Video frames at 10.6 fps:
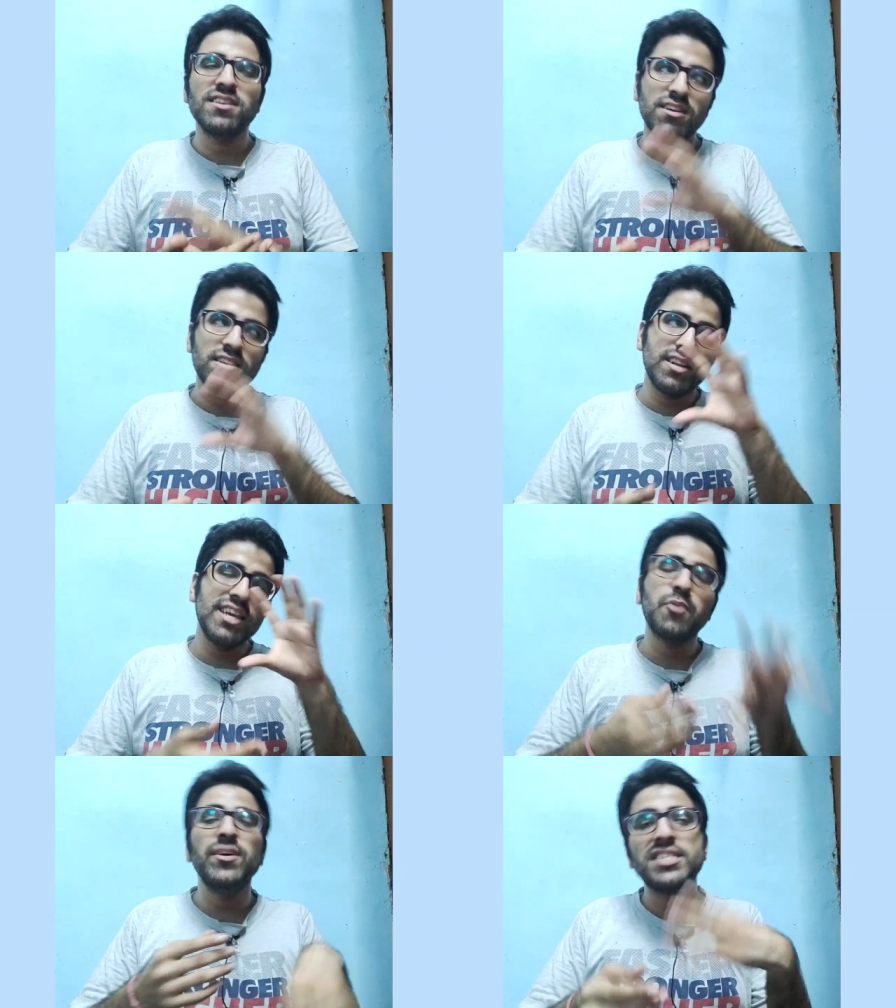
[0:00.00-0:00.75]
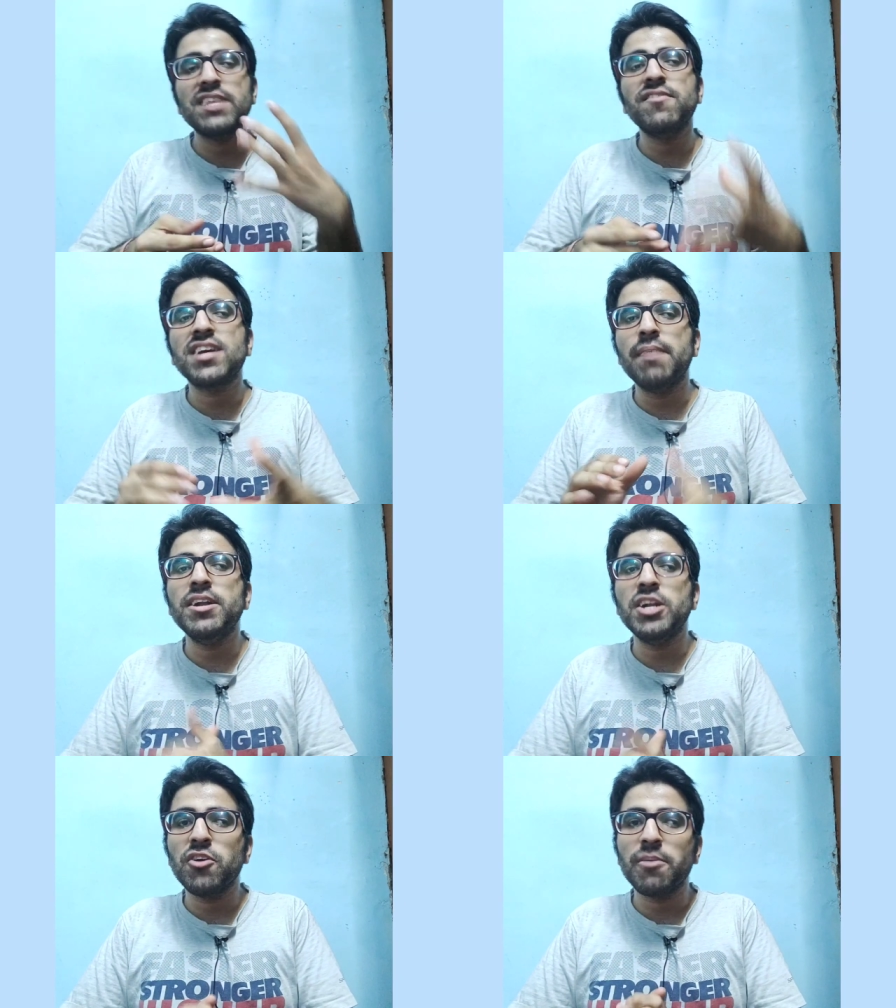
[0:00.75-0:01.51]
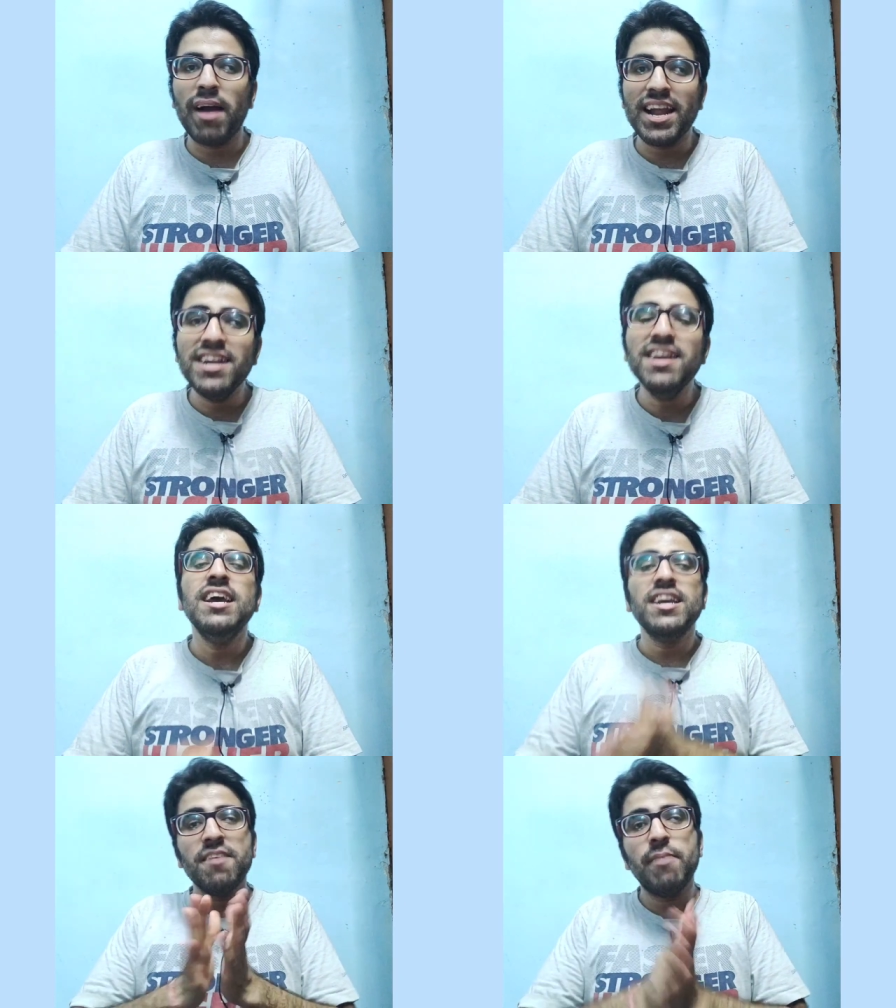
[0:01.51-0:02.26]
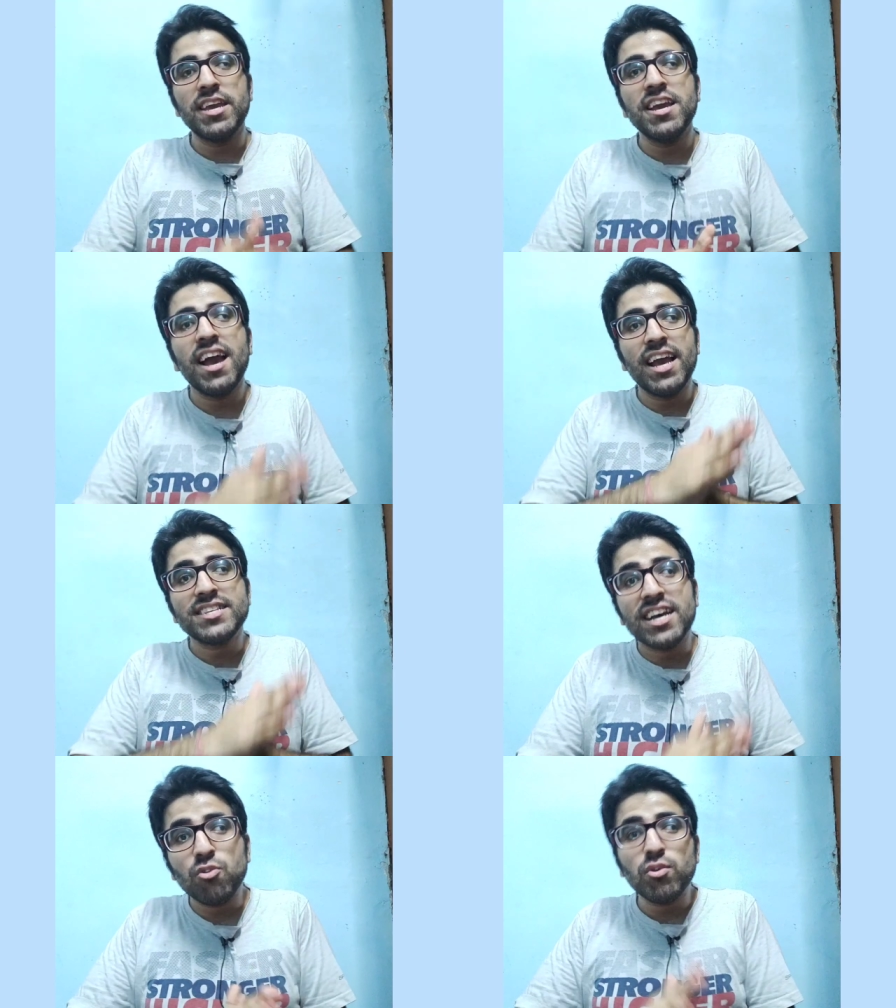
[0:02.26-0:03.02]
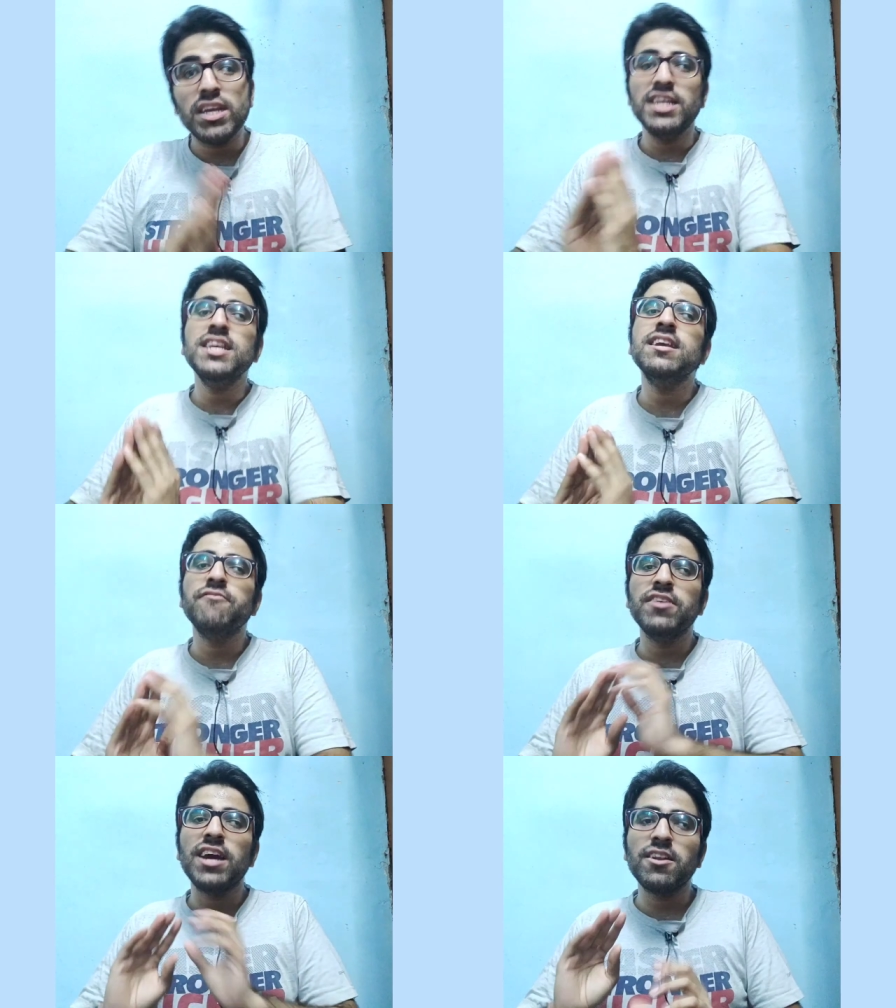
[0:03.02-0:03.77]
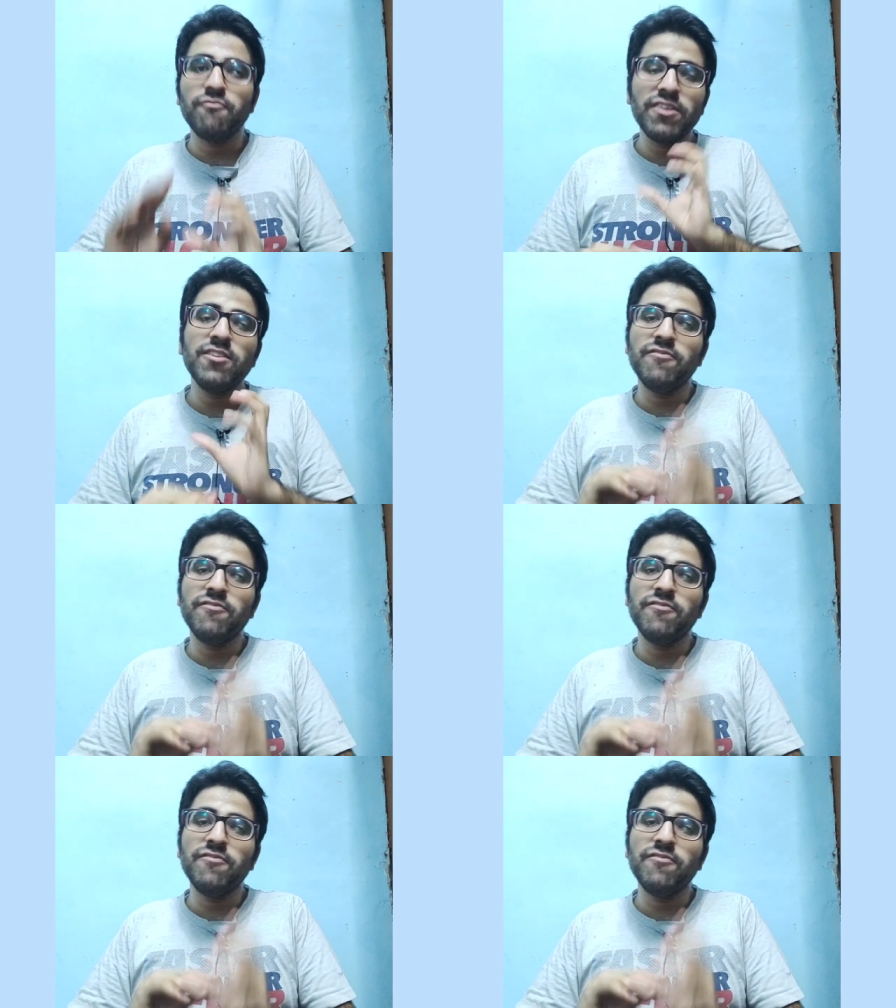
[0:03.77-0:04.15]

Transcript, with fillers: uh, like question will come into your mind ki bhaiya aisa to nahi ki we are we,